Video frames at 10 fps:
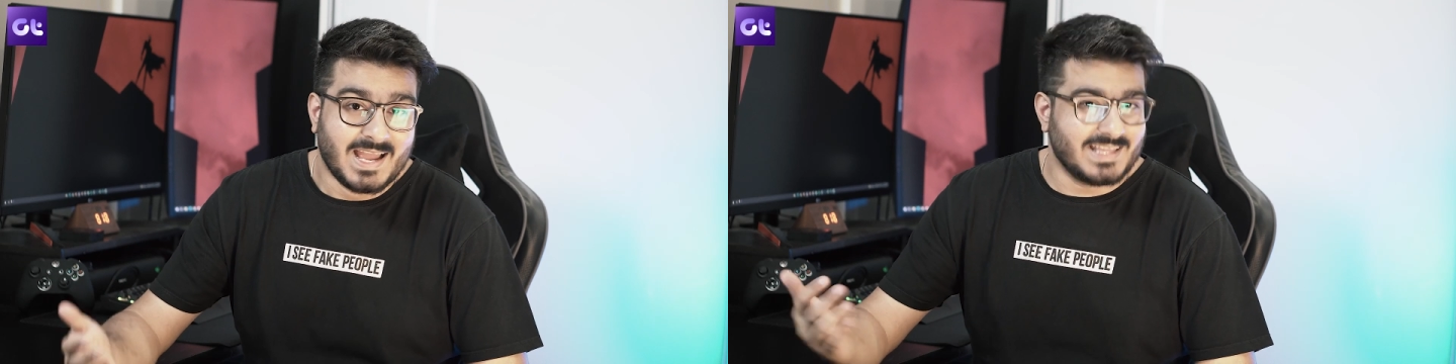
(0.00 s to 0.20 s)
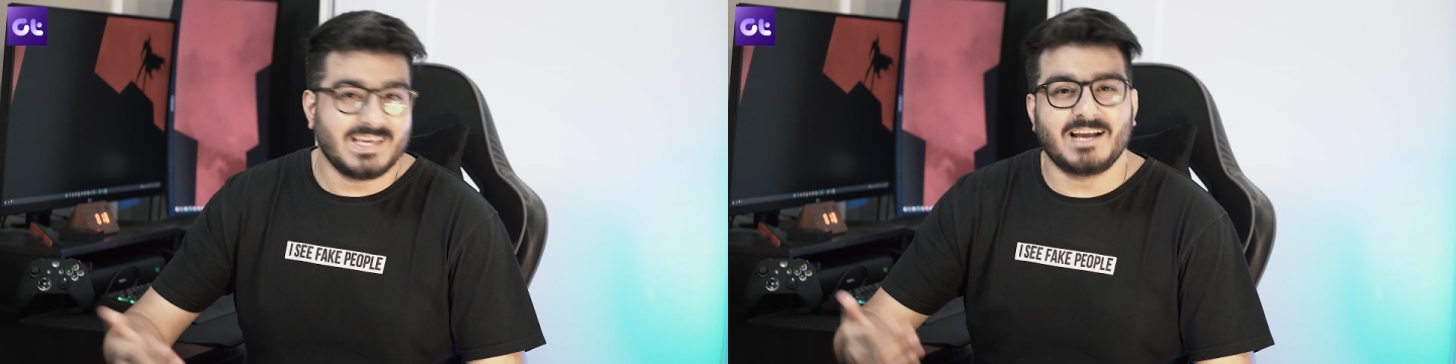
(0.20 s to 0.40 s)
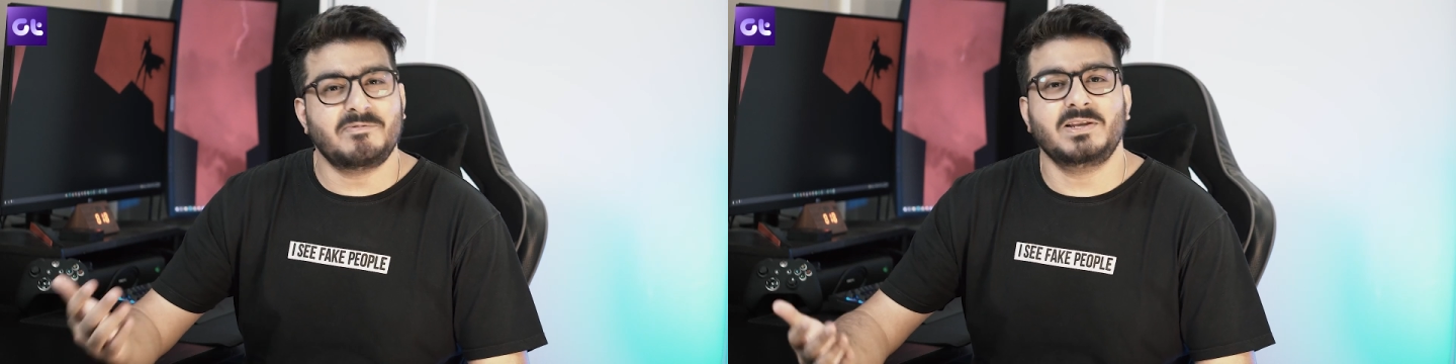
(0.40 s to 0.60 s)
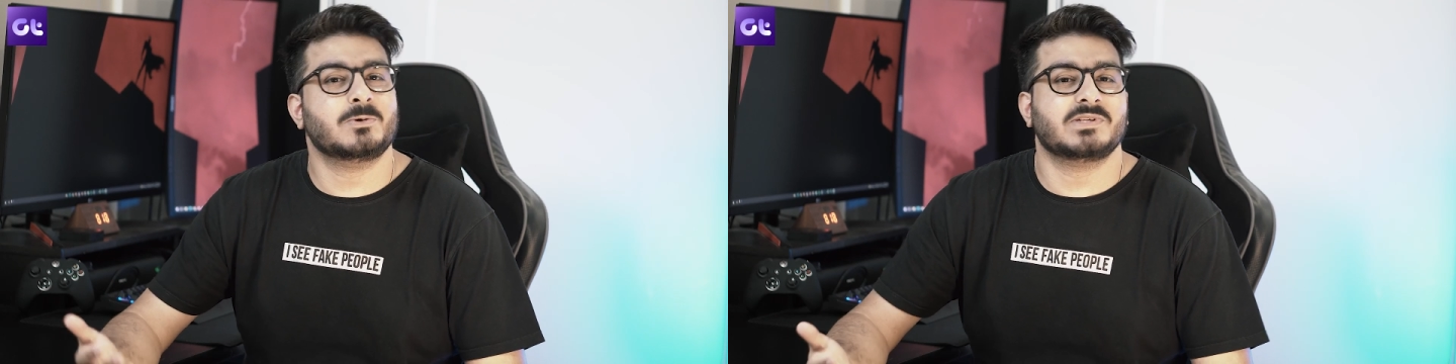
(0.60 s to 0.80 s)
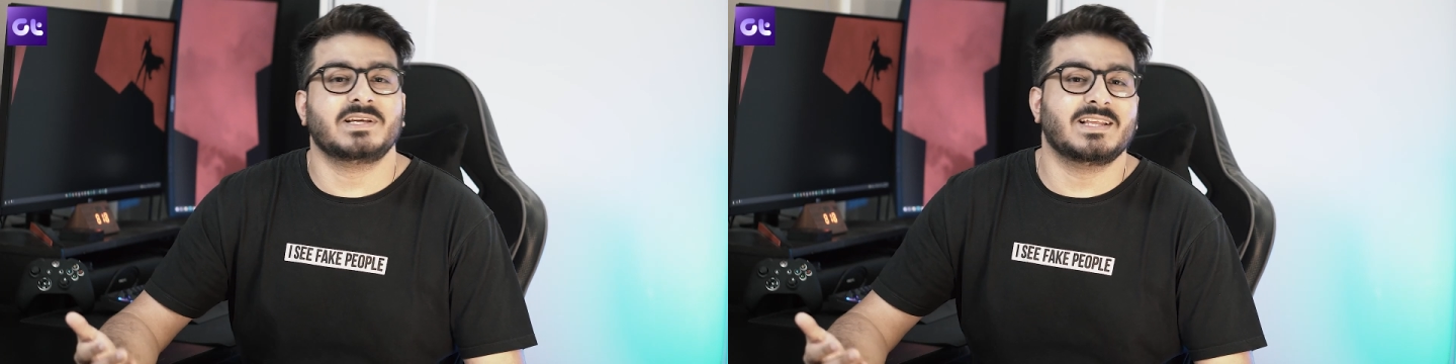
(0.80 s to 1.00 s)
I think I've been
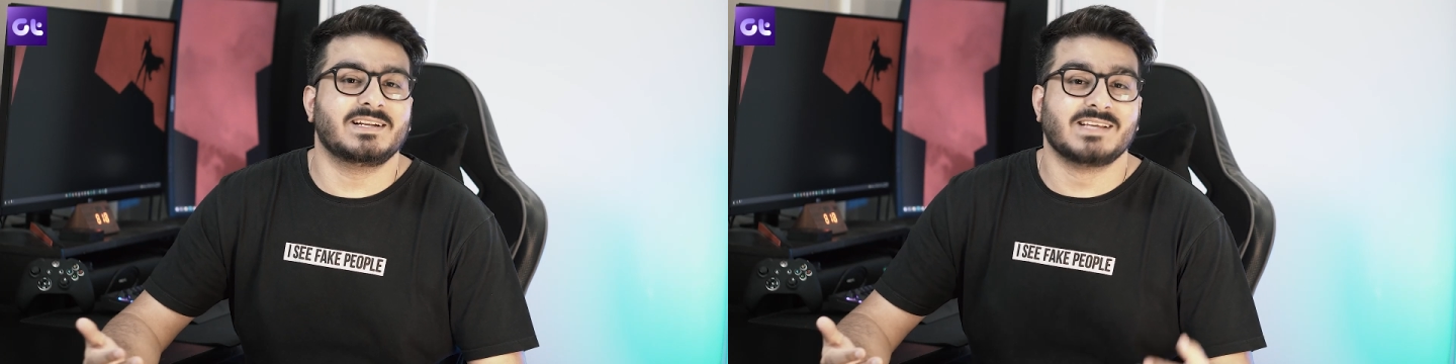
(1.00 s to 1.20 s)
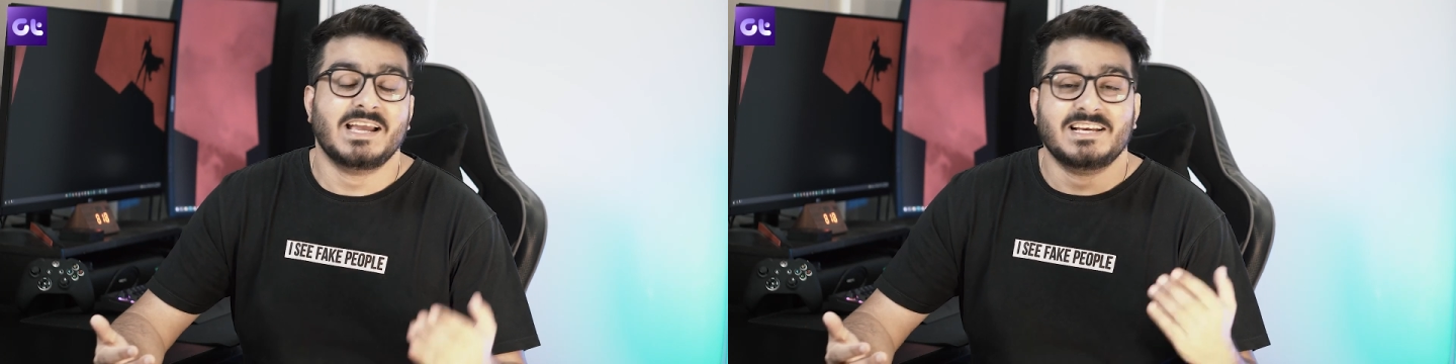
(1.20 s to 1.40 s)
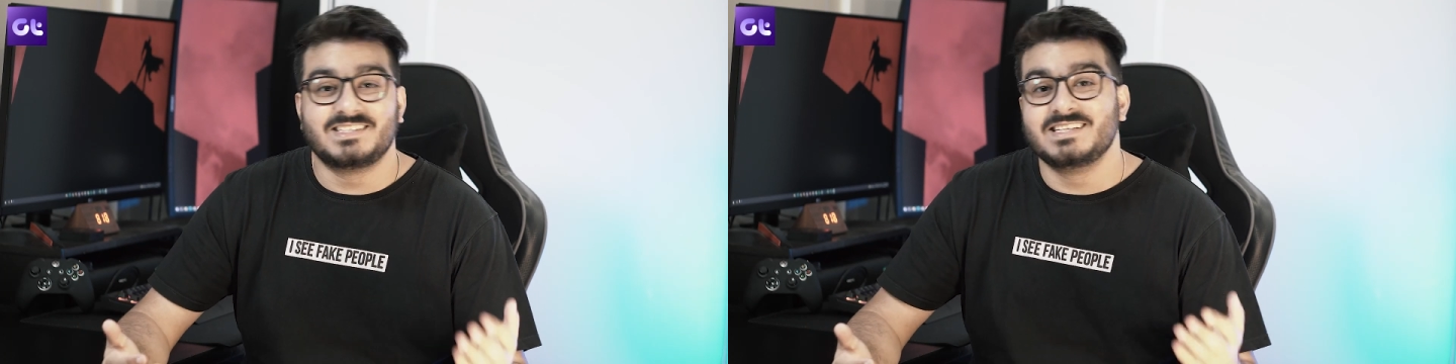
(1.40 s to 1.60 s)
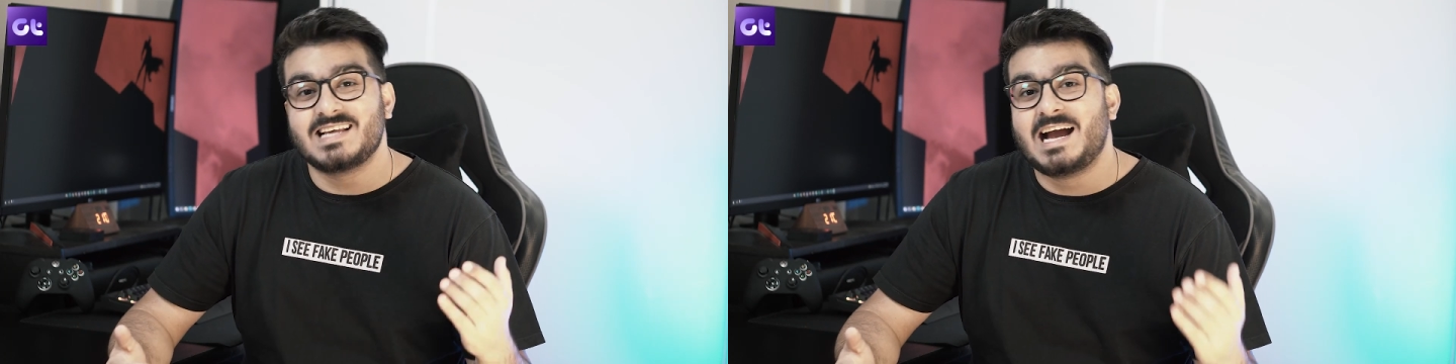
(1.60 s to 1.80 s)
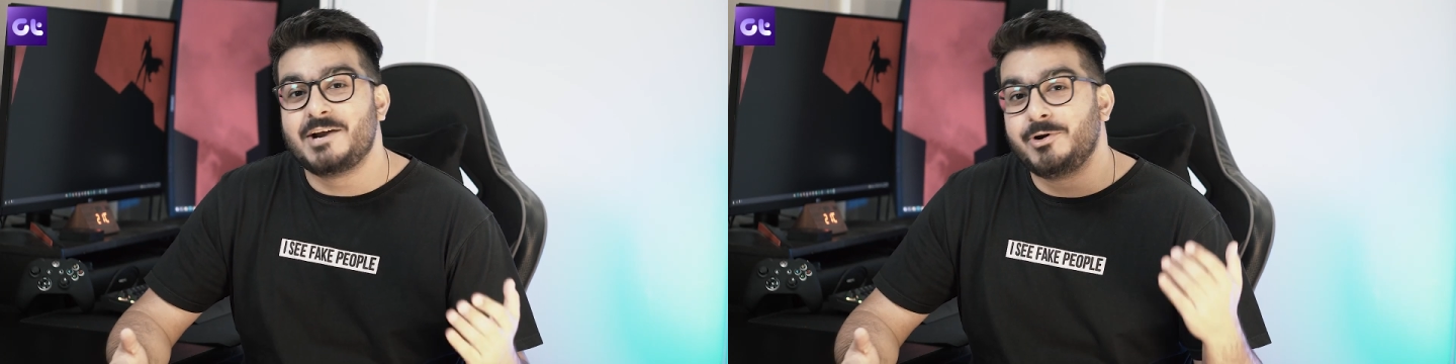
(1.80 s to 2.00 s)
using this
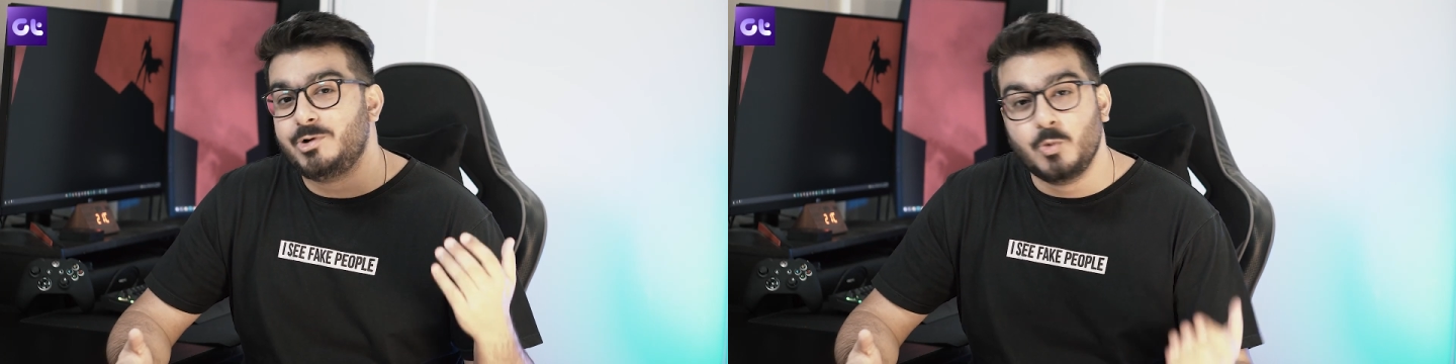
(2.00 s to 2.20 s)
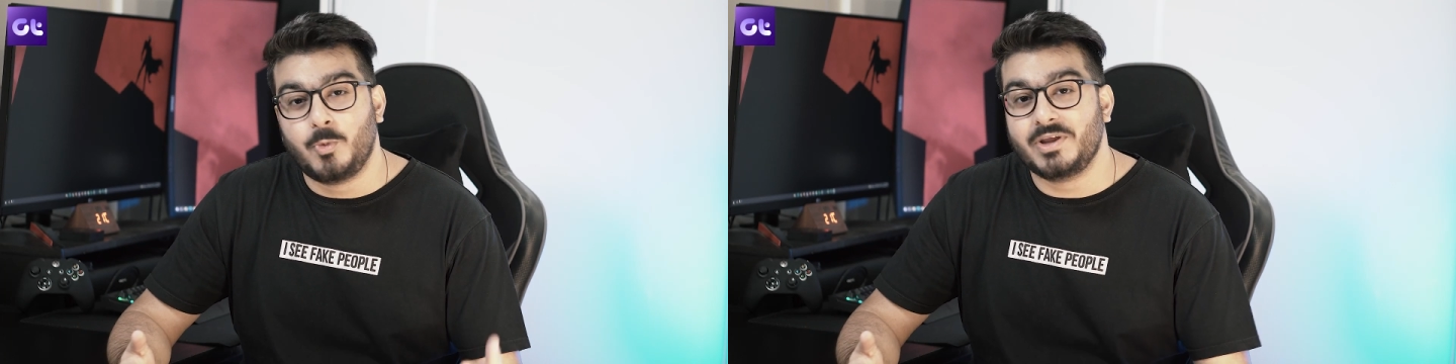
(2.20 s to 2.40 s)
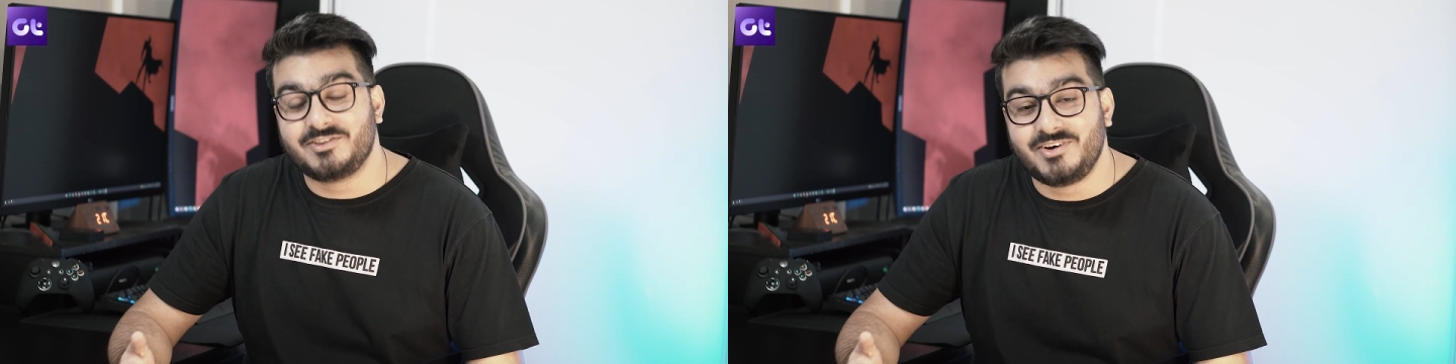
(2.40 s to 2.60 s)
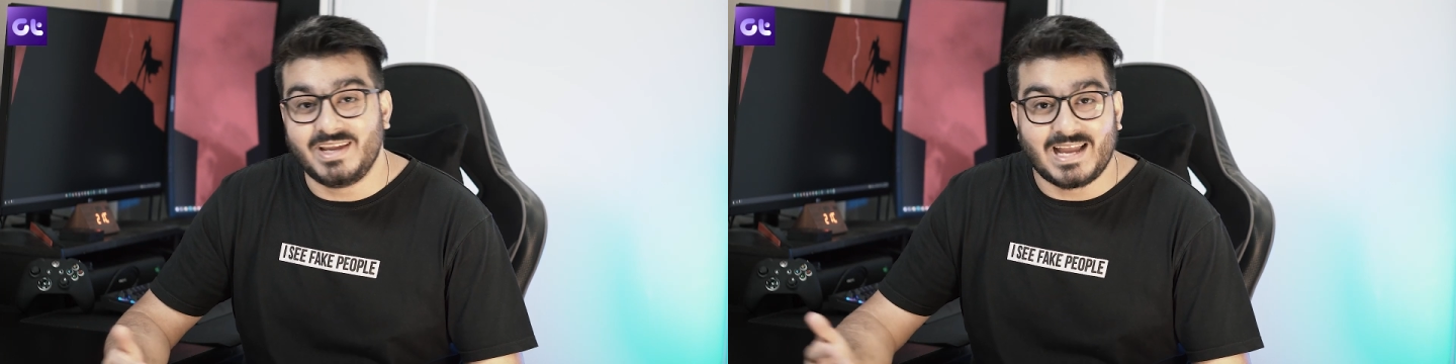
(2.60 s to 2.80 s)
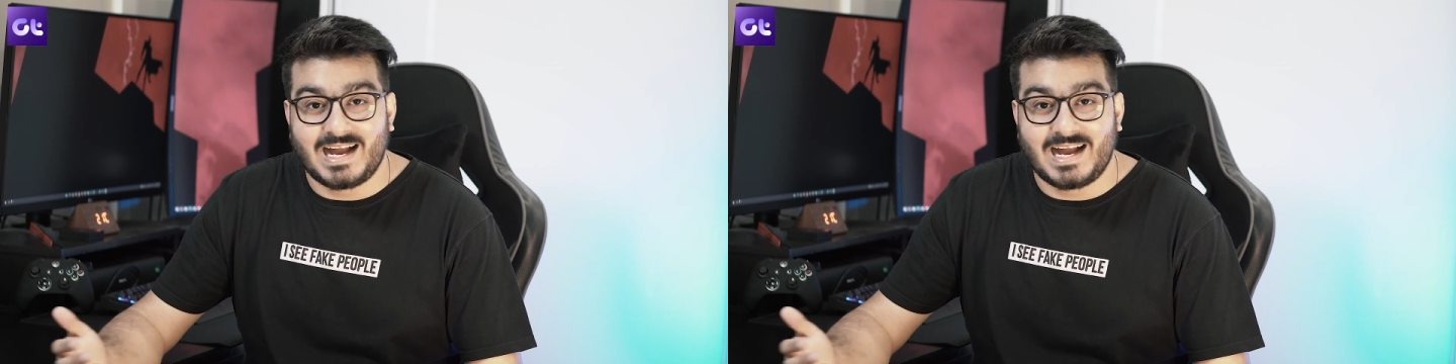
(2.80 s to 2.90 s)
since Android 2.3,